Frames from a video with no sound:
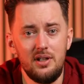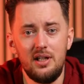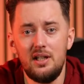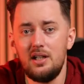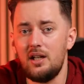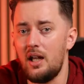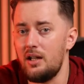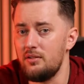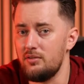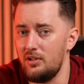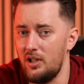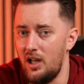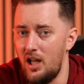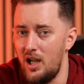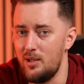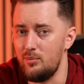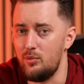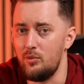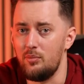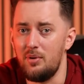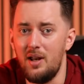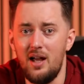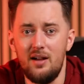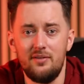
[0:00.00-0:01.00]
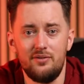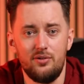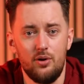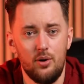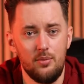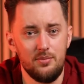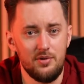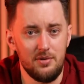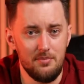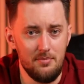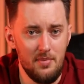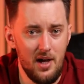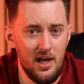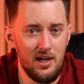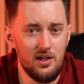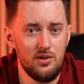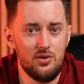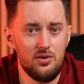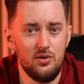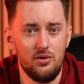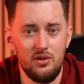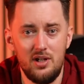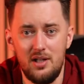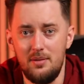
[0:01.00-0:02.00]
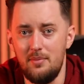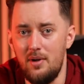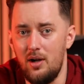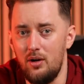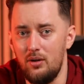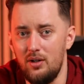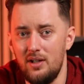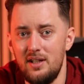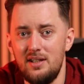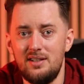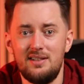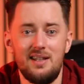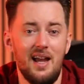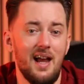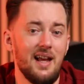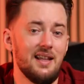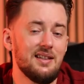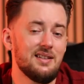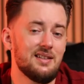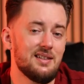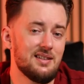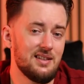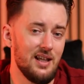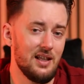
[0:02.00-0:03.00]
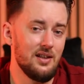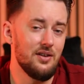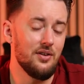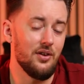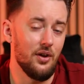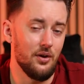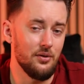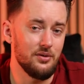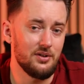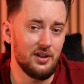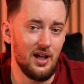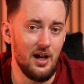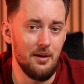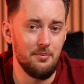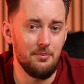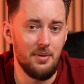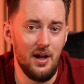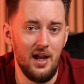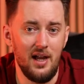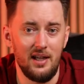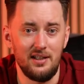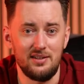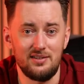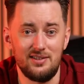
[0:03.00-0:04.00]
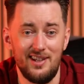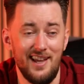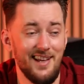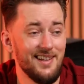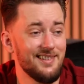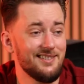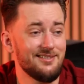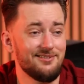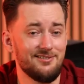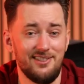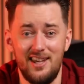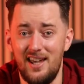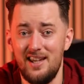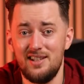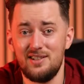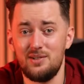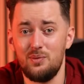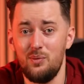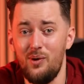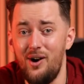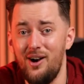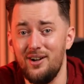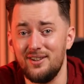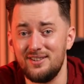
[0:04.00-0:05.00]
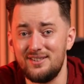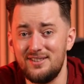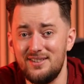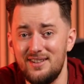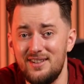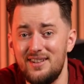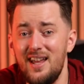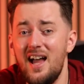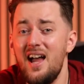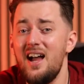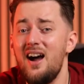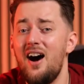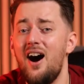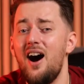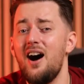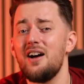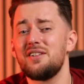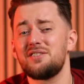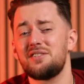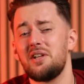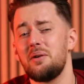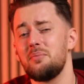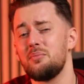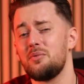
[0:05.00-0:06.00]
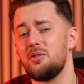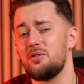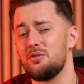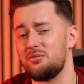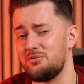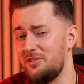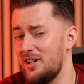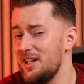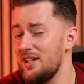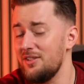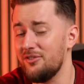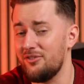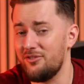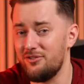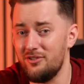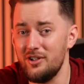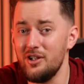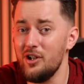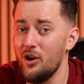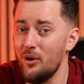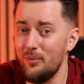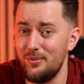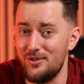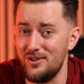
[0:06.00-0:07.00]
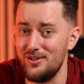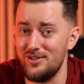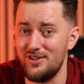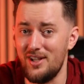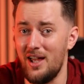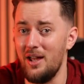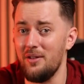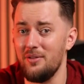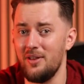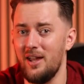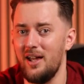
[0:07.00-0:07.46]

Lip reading: need a reliable platform to manage your email list and send those campaigns. And guess what? There are some great free options out